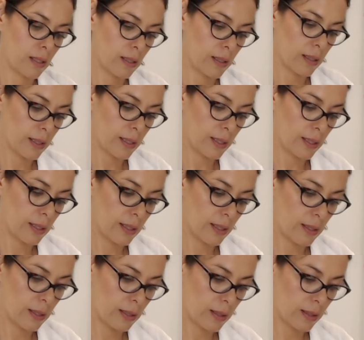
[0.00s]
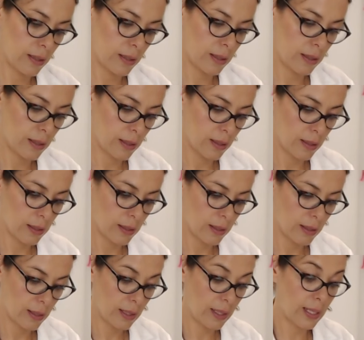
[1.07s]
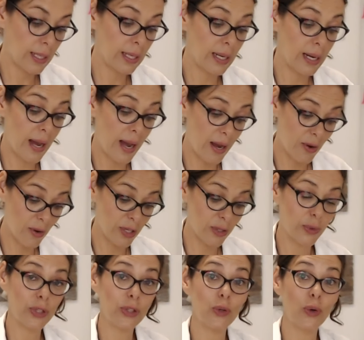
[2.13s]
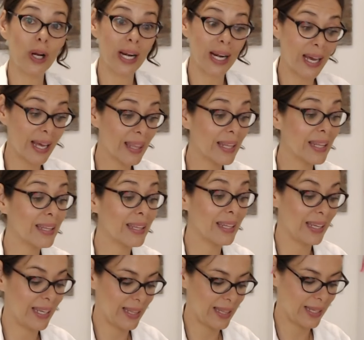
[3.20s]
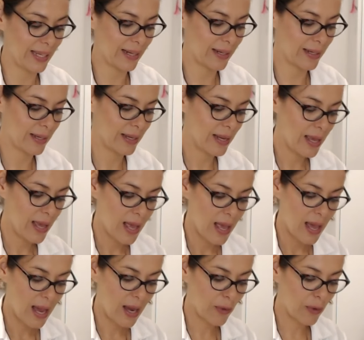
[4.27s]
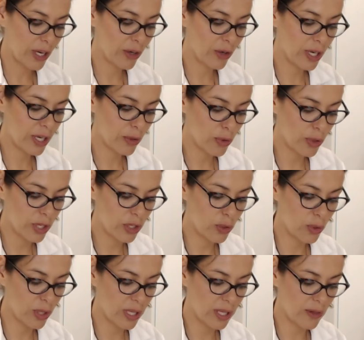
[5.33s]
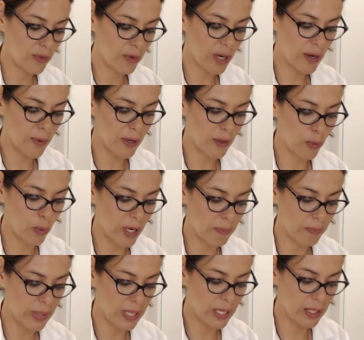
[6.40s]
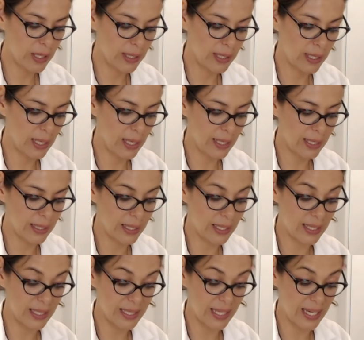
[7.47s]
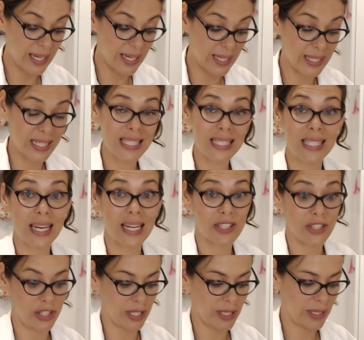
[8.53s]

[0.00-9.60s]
Like this. And now is when you can add it in there. And we are gonna cook it together for about 1 minute until it's getting stretchy.